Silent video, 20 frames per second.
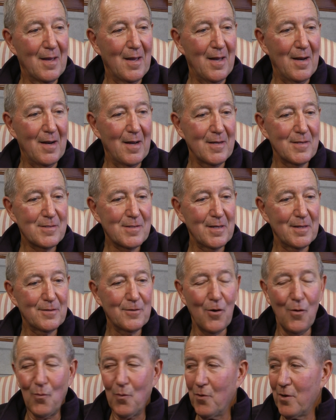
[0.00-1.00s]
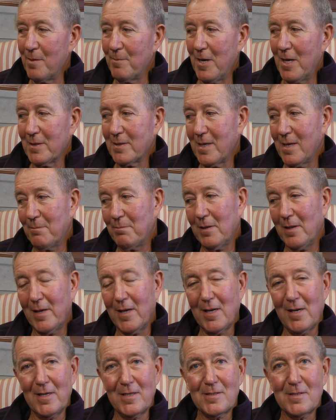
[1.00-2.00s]
And I said, don't worry about that
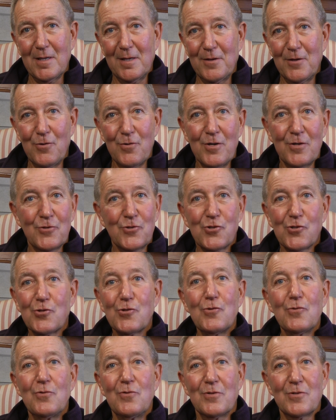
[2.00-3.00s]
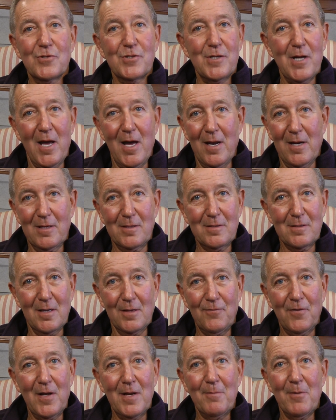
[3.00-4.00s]
plane. I said, you're in student status.
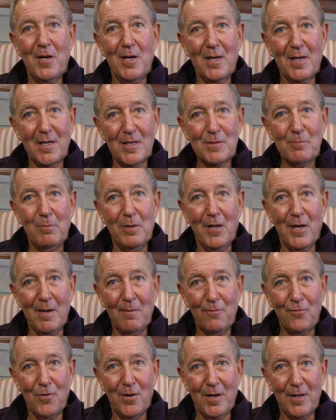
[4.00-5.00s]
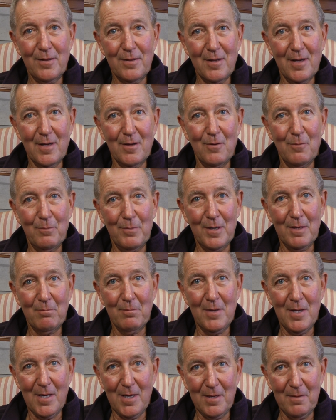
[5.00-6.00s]
If anybody gets blamed for anything, it'll be
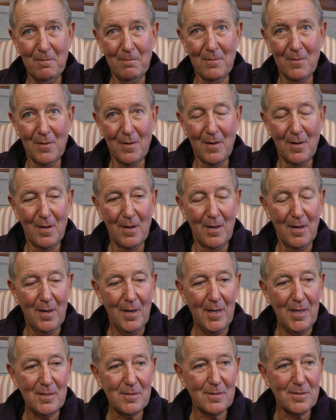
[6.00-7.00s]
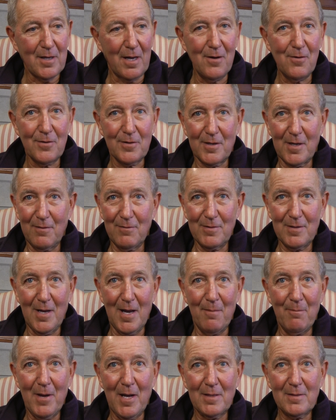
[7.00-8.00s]
me. He says, I don't give a
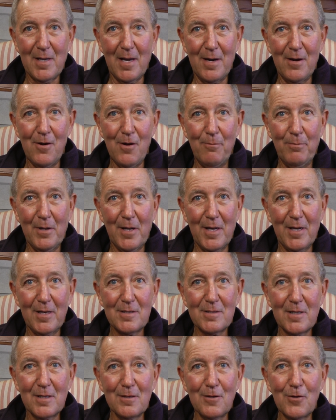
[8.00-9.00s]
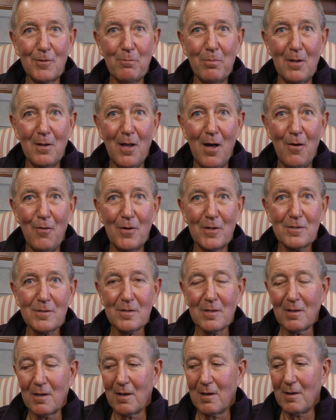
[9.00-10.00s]
about that airplane. He said, look below us.